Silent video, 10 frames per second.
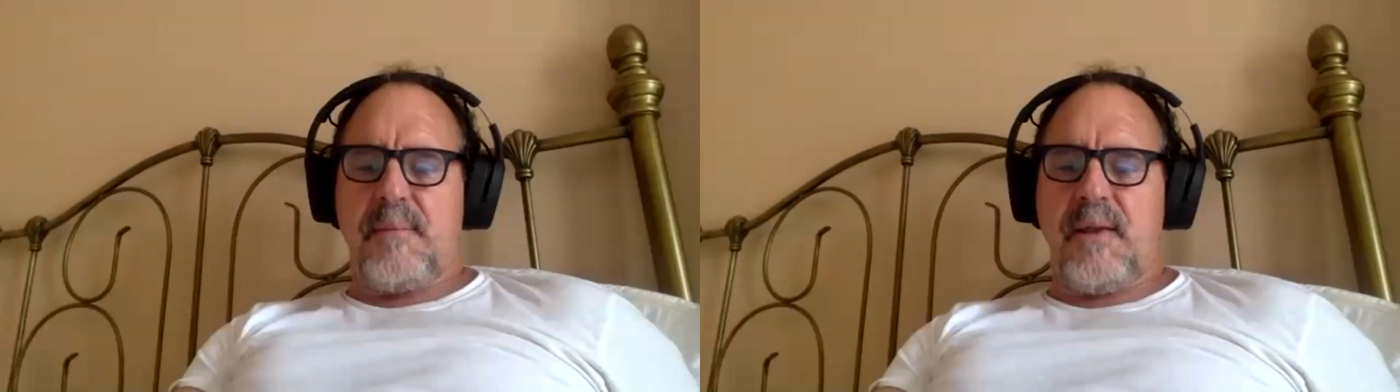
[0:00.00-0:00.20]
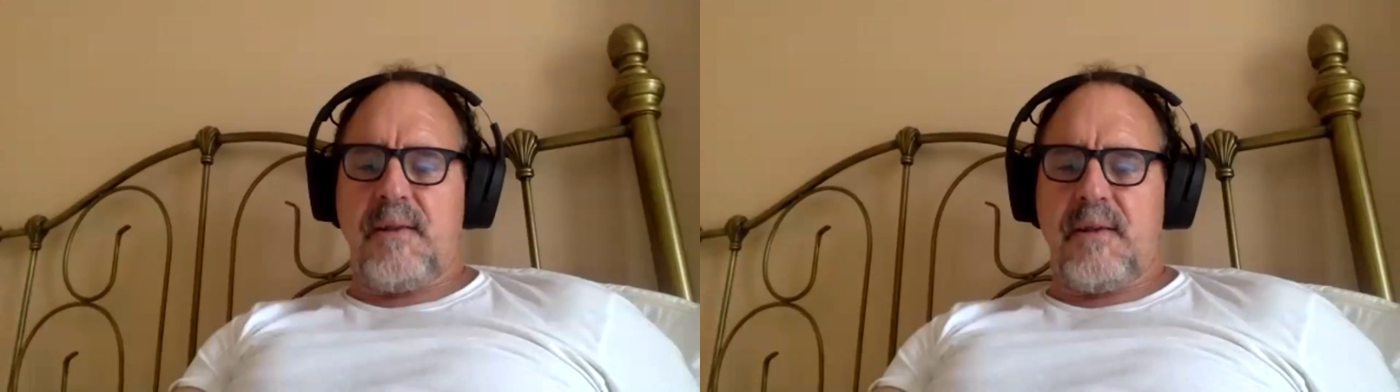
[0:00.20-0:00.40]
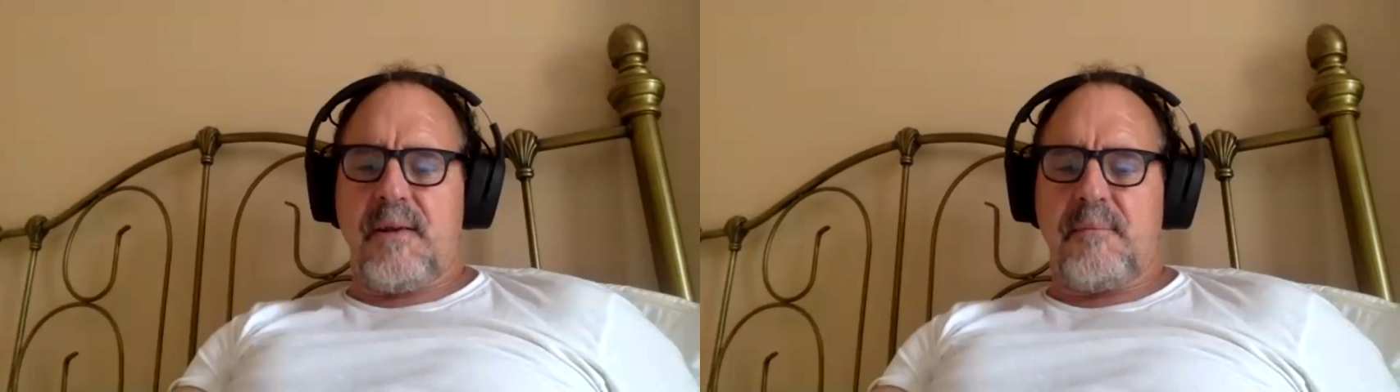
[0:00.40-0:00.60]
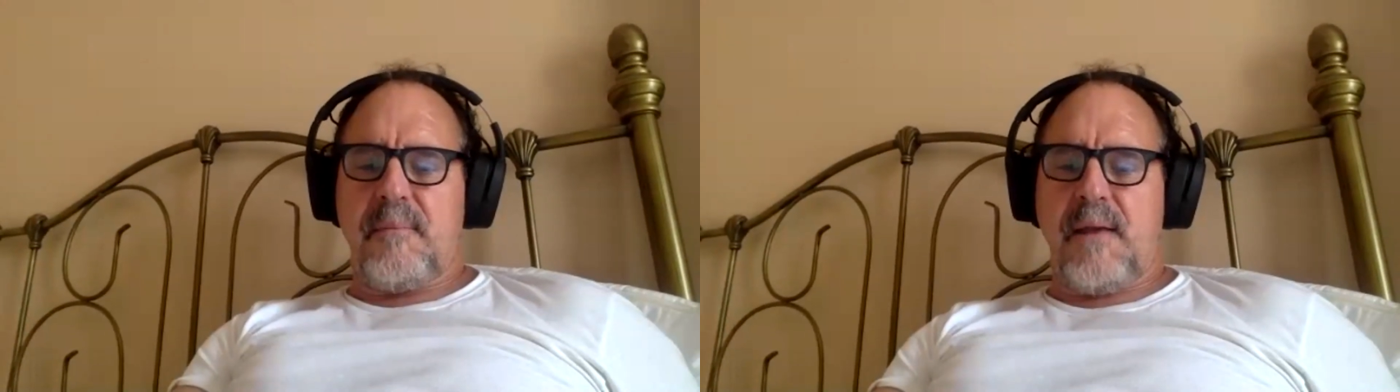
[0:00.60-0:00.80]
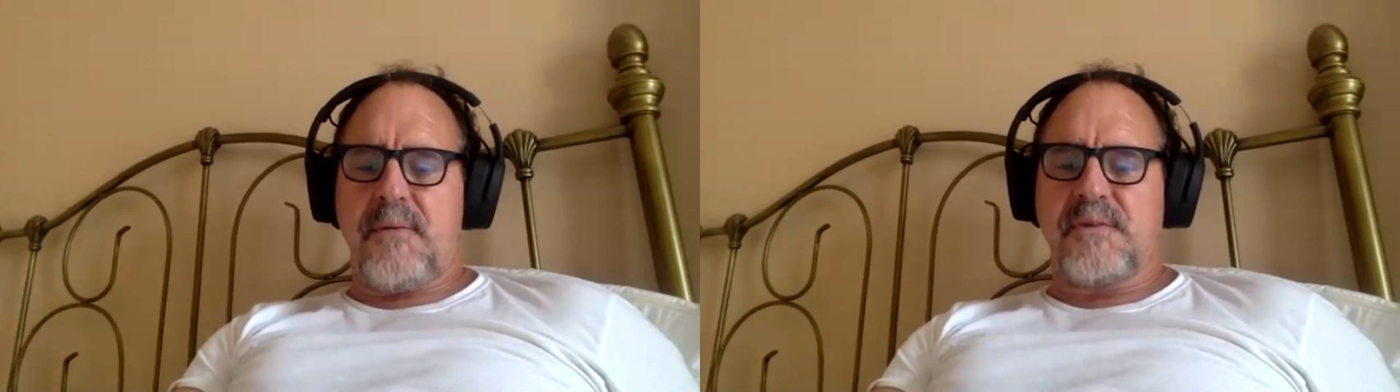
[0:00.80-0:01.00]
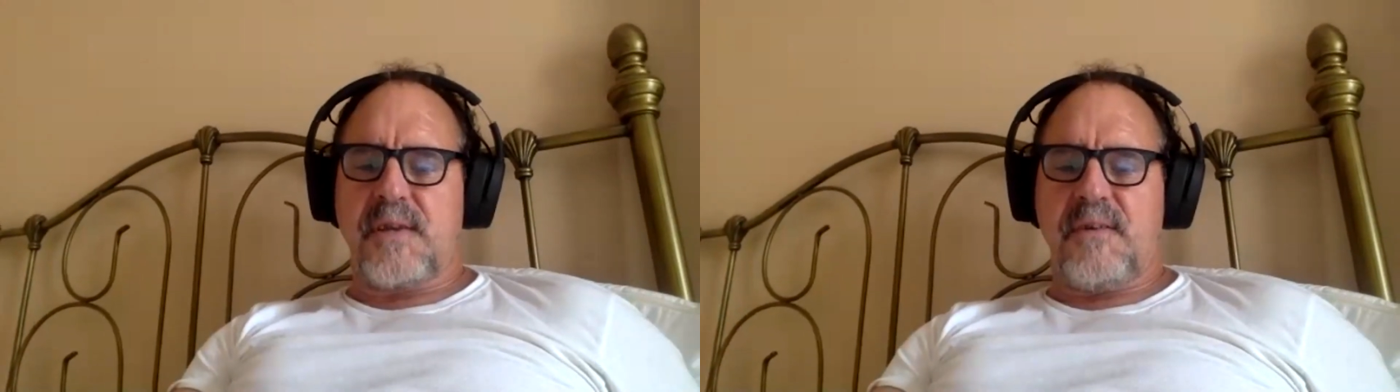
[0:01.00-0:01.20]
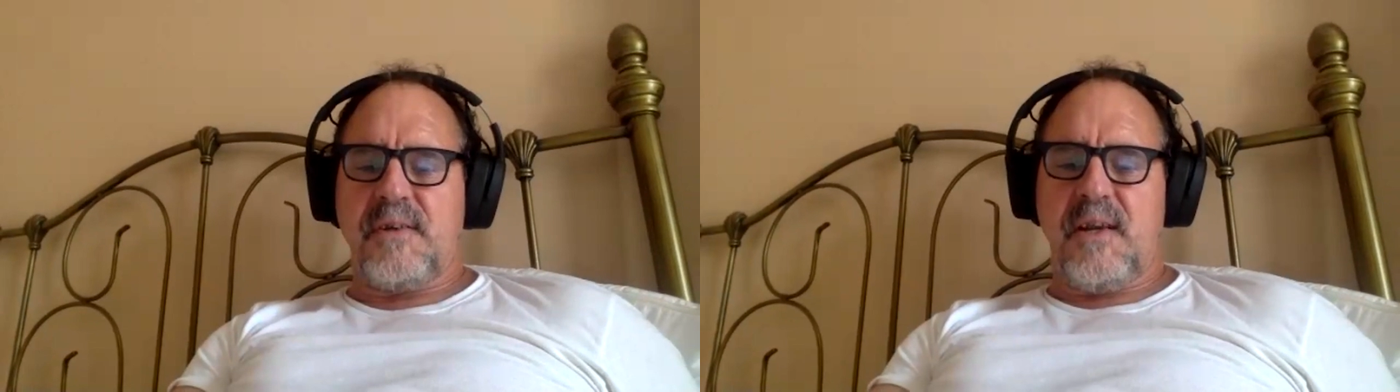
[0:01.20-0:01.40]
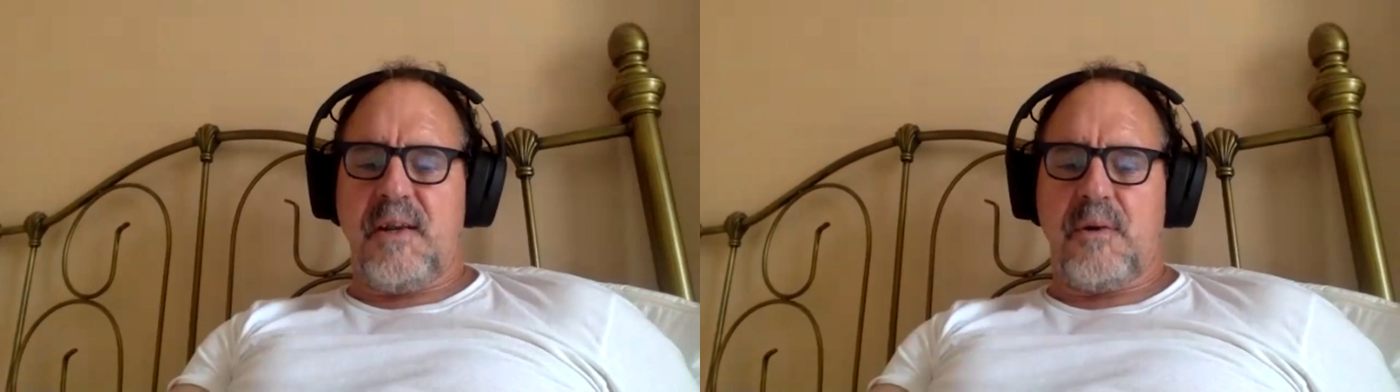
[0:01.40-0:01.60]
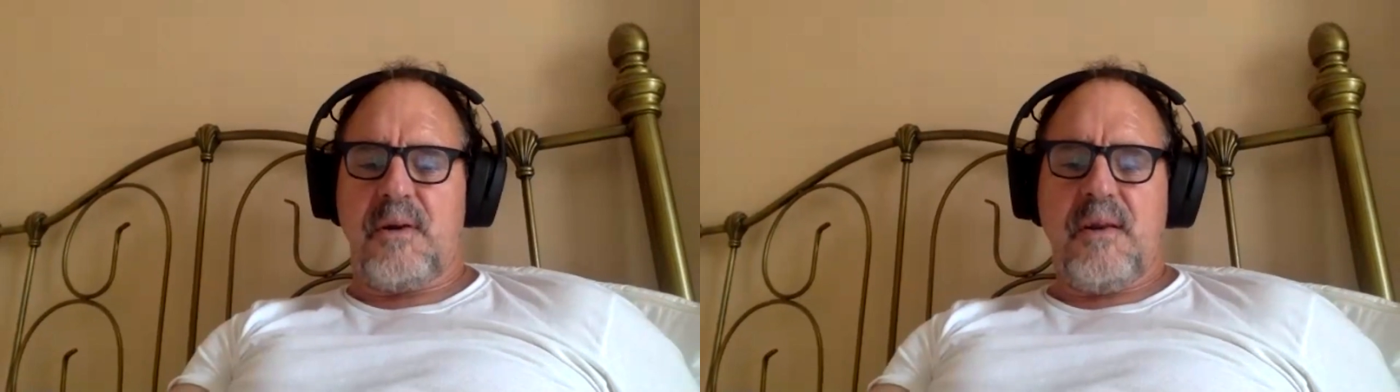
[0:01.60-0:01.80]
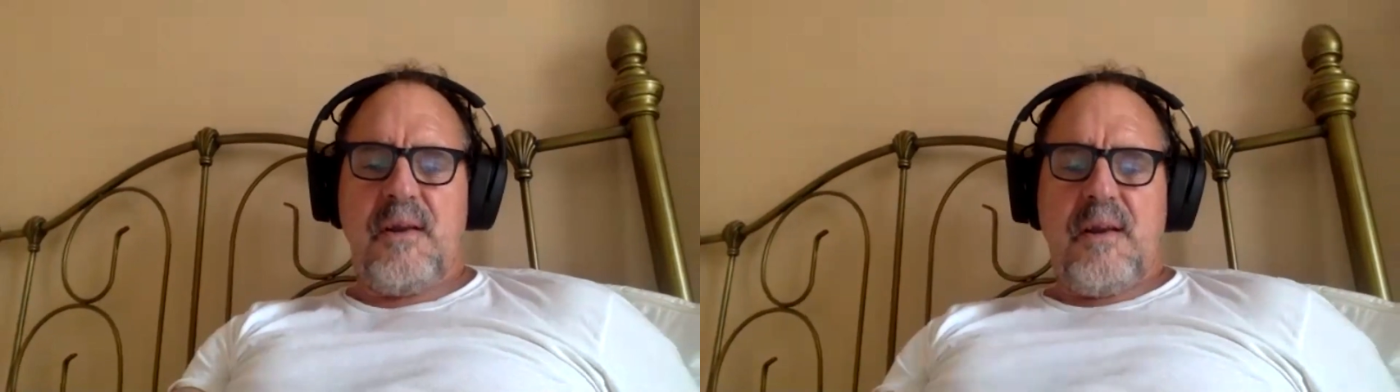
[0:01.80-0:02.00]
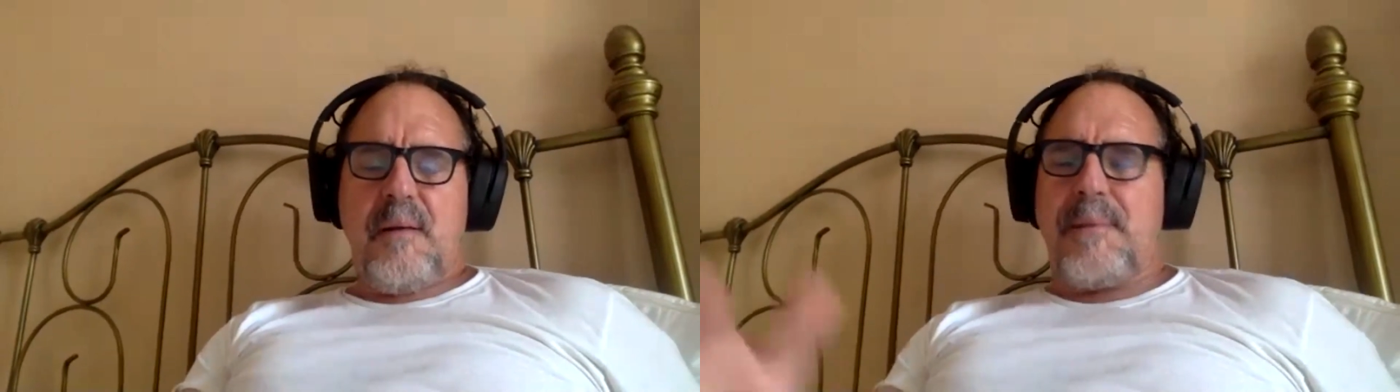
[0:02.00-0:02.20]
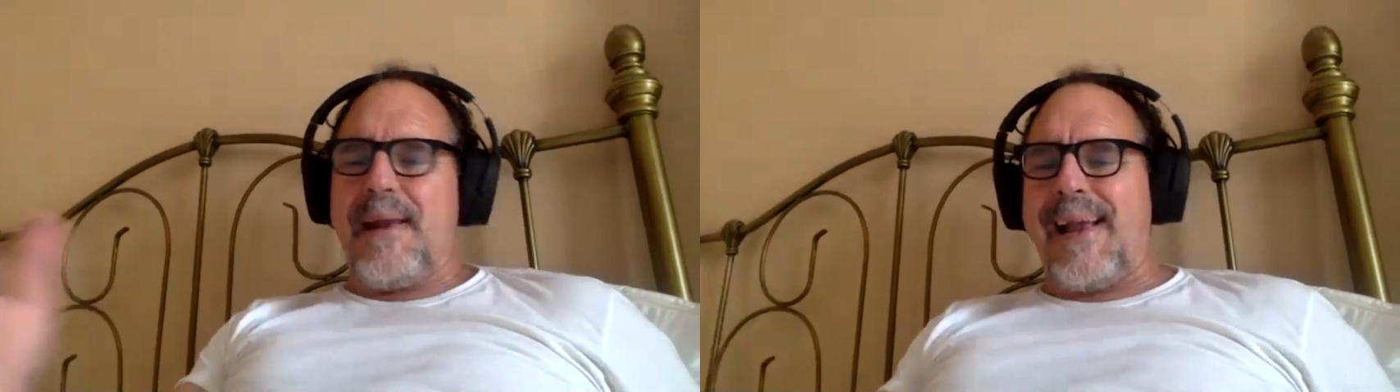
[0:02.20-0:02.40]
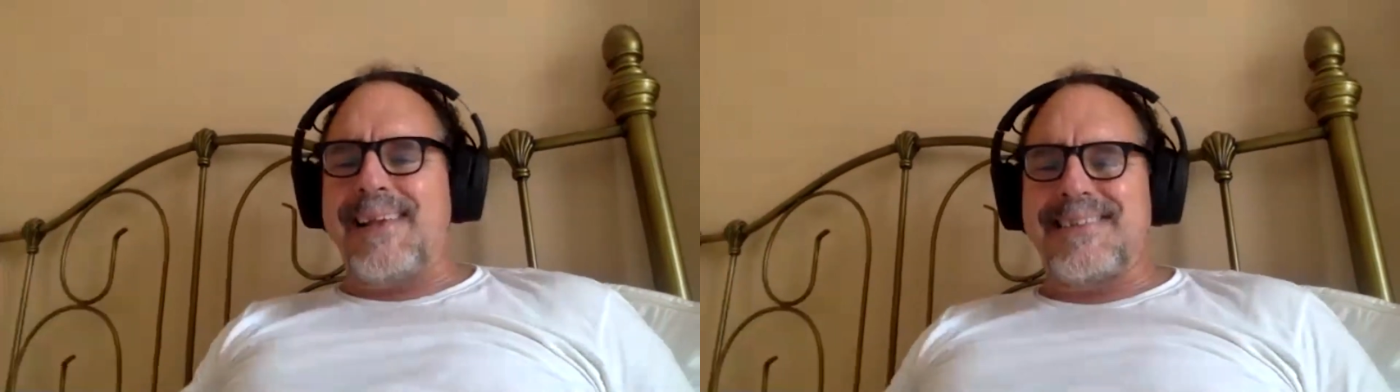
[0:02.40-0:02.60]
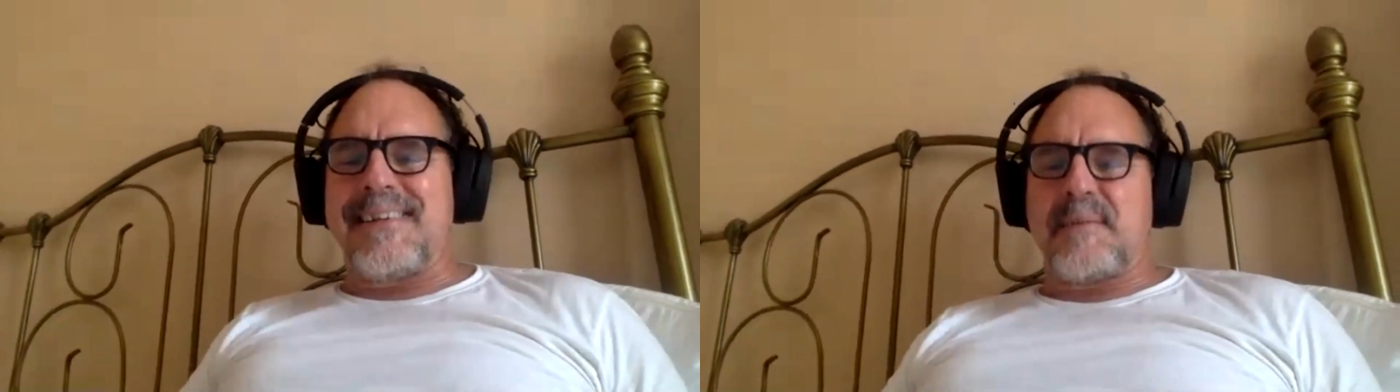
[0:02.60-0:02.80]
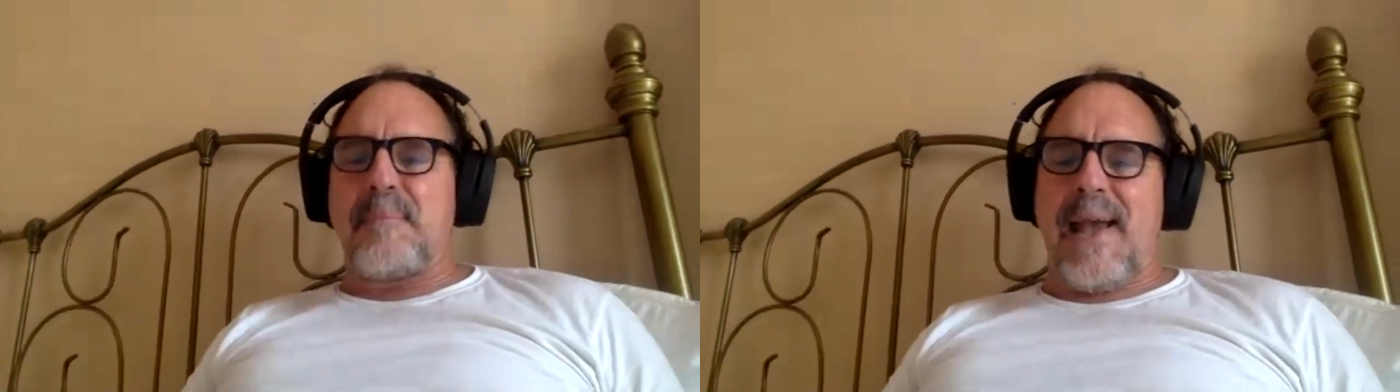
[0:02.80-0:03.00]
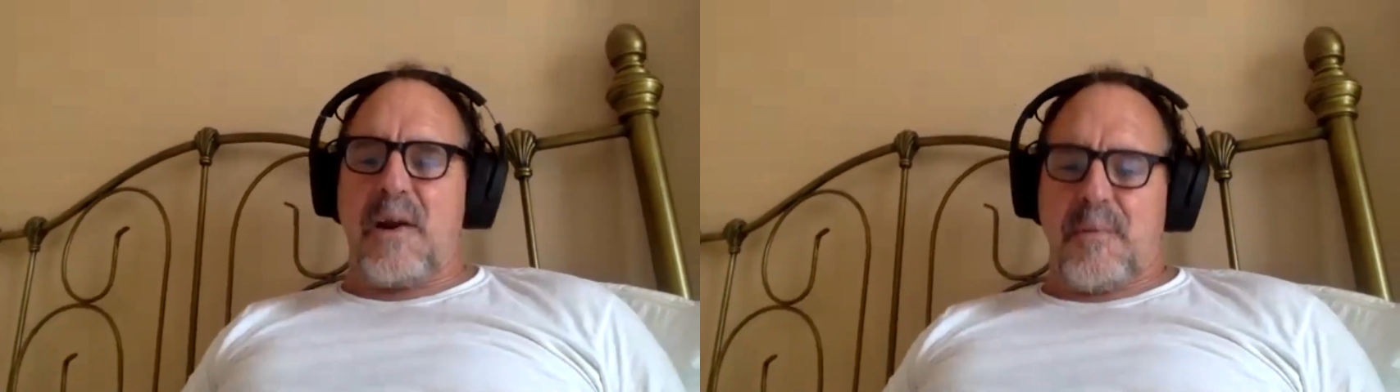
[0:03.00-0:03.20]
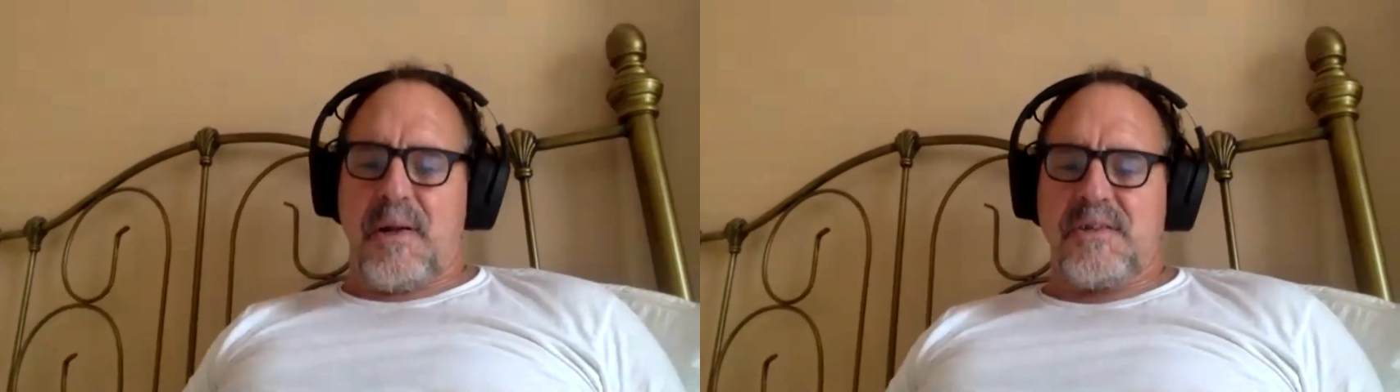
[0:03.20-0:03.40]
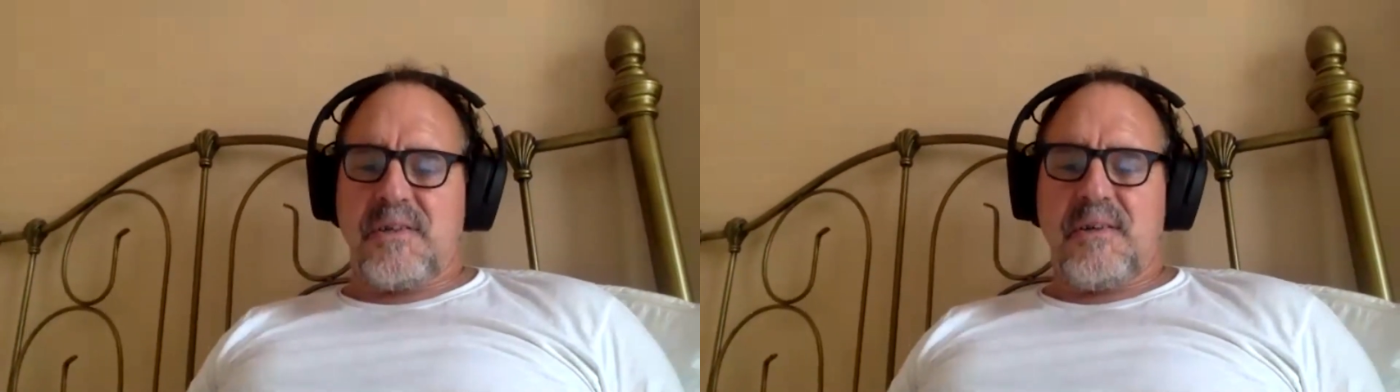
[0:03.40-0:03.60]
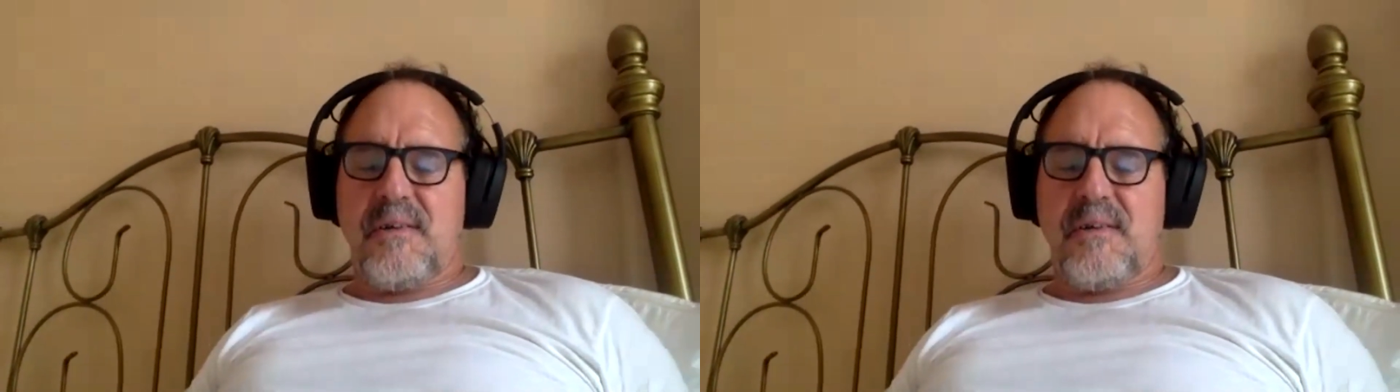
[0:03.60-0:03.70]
being in the Matthew 17 one, but I guess it doesn't matter much.